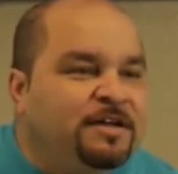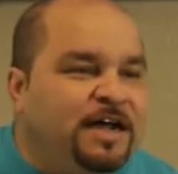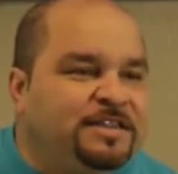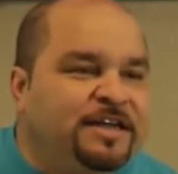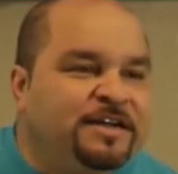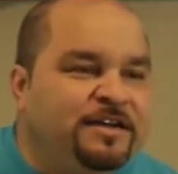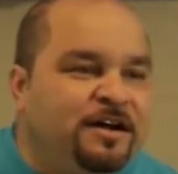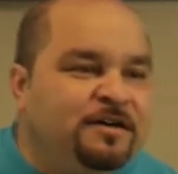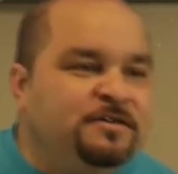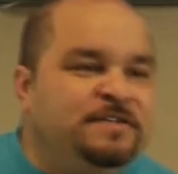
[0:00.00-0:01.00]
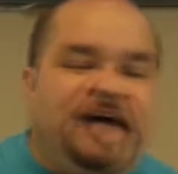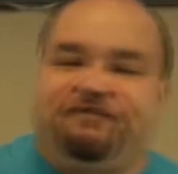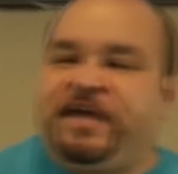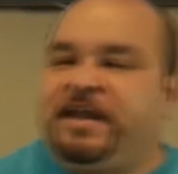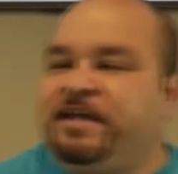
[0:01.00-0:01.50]
Nothing, you know, that
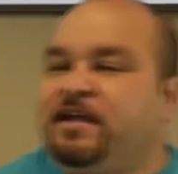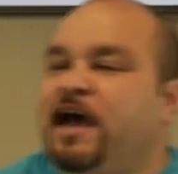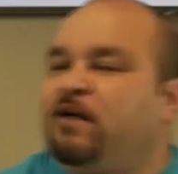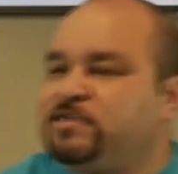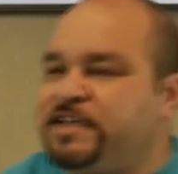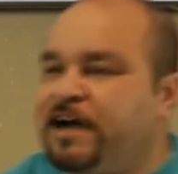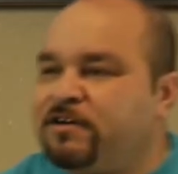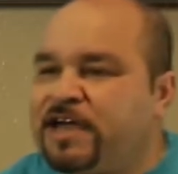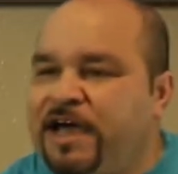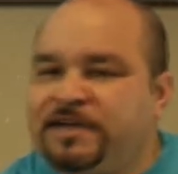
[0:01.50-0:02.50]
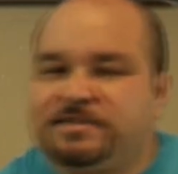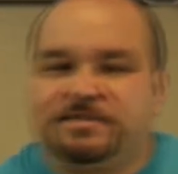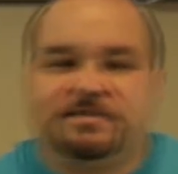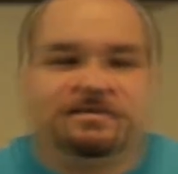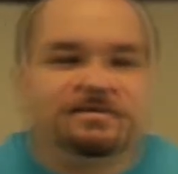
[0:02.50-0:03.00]
feeling. I was an outcast.
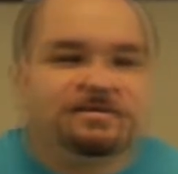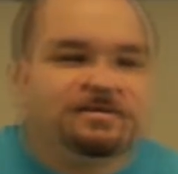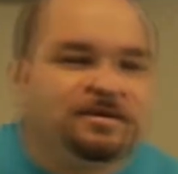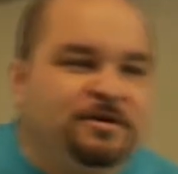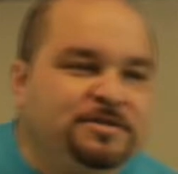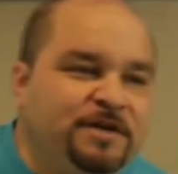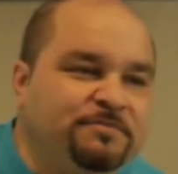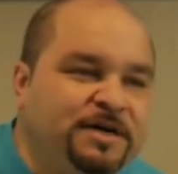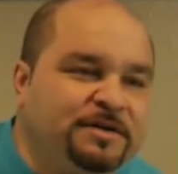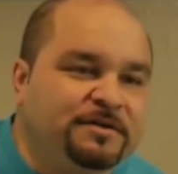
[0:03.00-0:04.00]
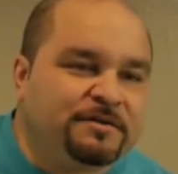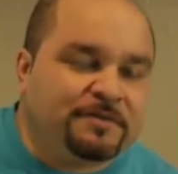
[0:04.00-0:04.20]
You know what I'm talking about?